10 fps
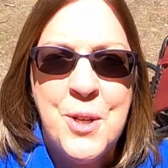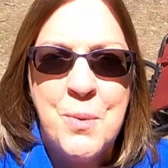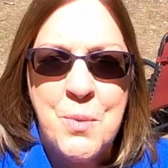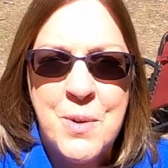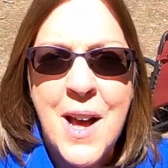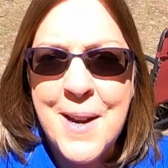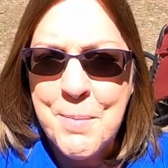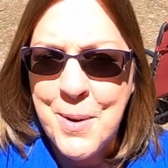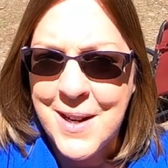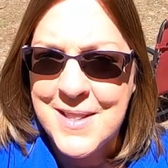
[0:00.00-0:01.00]
when we're not in
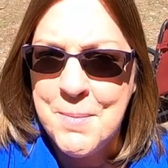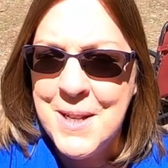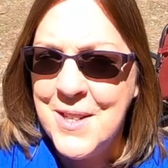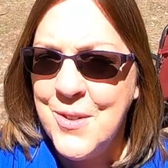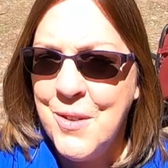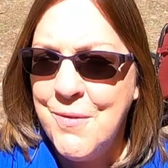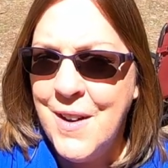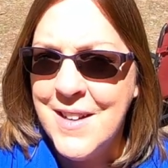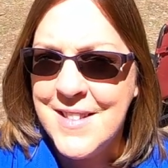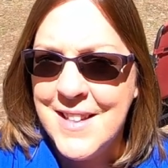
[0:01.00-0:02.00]
proximity to a
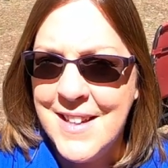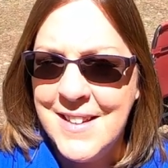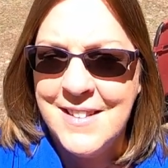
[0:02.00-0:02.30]
faucet.